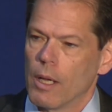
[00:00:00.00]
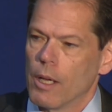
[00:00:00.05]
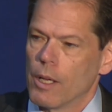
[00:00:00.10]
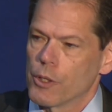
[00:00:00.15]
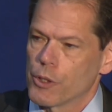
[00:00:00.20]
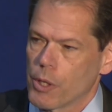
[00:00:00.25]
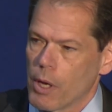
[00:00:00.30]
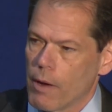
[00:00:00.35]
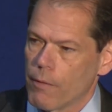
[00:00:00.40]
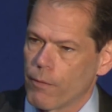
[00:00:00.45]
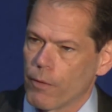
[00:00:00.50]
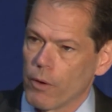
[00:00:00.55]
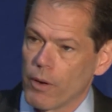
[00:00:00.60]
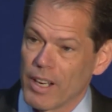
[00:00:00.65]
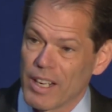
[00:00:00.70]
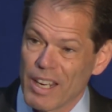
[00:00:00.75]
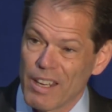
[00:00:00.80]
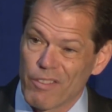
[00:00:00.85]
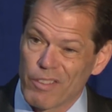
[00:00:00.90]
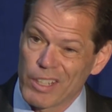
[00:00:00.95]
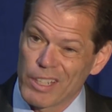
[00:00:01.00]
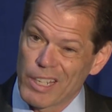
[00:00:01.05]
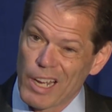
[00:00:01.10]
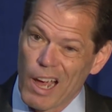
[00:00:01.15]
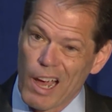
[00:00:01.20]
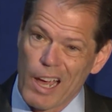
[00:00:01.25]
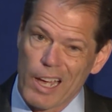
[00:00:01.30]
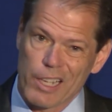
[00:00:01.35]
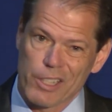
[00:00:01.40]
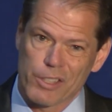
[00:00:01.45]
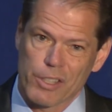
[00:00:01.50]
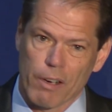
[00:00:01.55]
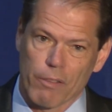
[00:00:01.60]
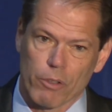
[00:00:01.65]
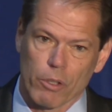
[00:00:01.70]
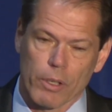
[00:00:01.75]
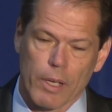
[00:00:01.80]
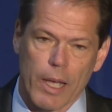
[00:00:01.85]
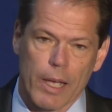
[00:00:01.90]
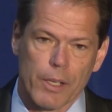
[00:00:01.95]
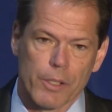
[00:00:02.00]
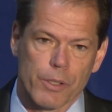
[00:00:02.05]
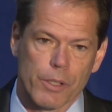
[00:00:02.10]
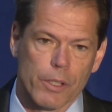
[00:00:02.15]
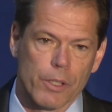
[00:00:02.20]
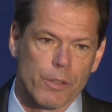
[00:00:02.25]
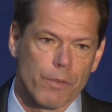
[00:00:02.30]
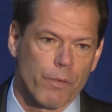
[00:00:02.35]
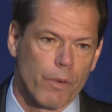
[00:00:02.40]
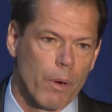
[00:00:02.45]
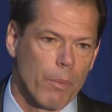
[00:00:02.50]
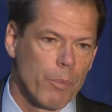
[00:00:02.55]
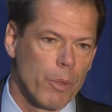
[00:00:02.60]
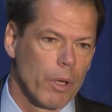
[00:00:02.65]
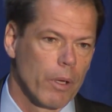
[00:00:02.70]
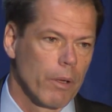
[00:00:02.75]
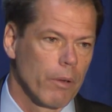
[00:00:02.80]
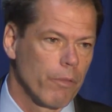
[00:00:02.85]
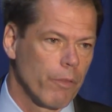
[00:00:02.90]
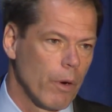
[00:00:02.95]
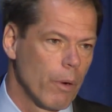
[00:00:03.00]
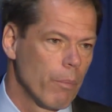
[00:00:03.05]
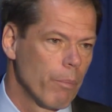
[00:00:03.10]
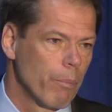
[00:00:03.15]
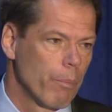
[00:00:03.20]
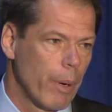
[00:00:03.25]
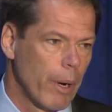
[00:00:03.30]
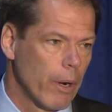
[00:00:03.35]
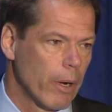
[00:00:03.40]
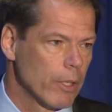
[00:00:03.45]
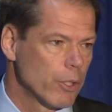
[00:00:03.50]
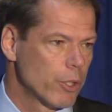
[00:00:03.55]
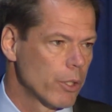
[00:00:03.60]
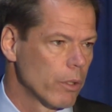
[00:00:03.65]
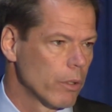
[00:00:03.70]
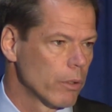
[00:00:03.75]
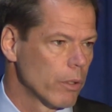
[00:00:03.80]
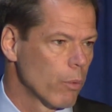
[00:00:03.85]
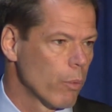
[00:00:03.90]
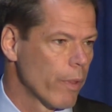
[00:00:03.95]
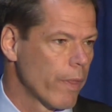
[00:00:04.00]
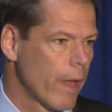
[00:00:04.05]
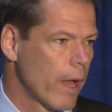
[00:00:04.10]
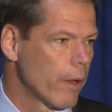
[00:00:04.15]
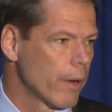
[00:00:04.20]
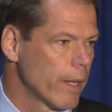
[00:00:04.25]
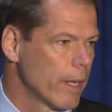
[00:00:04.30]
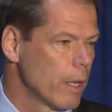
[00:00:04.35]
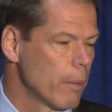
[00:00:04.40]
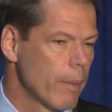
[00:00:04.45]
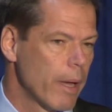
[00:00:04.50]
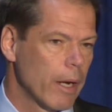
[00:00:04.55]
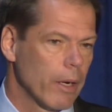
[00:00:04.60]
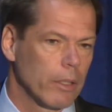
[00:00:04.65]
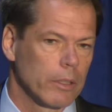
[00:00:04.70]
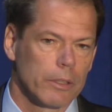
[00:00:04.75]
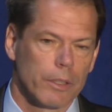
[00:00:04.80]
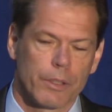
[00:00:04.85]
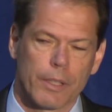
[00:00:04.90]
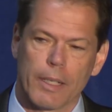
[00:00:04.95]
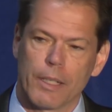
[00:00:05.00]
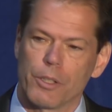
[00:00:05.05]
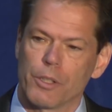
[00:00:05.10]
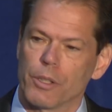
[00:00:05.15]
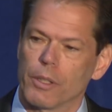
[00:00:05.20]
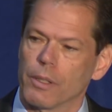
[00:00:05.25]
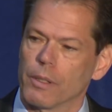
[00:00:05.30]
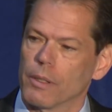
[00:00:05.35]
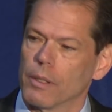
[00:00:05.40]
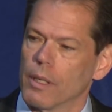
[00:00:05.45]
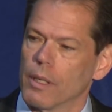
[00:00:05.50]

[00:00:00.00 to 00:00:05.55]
suffer and even die in several cases from, the, from bearing children without any medical attention.